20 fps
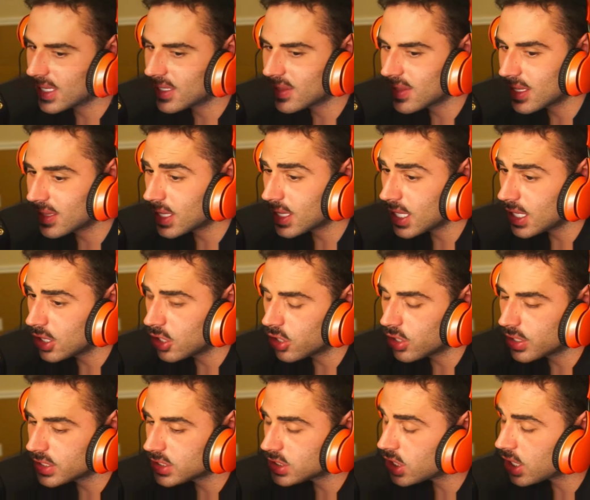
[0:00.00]
that they
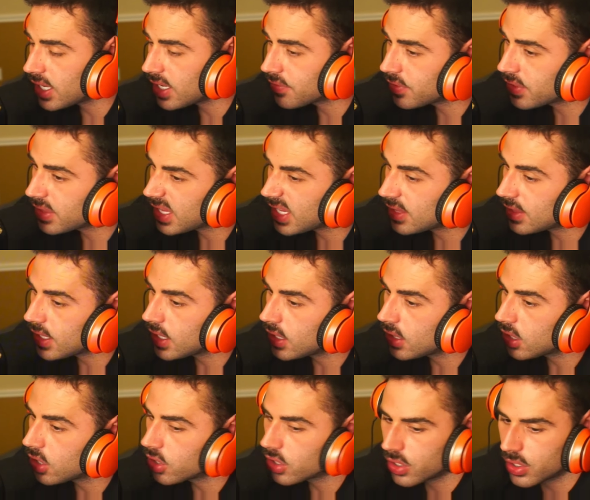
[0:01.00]
learned. It's not everything they
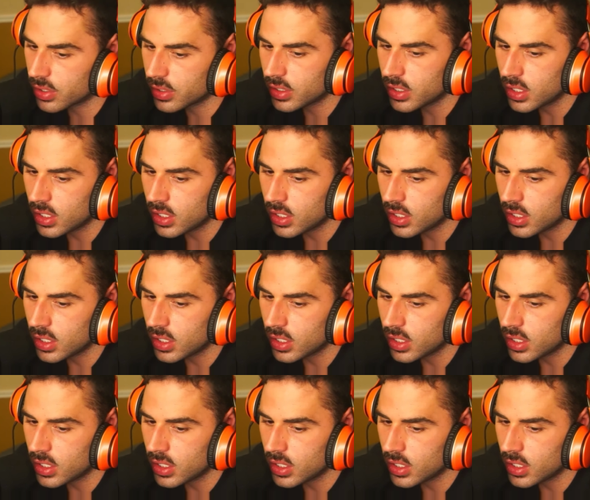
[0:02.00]
learned.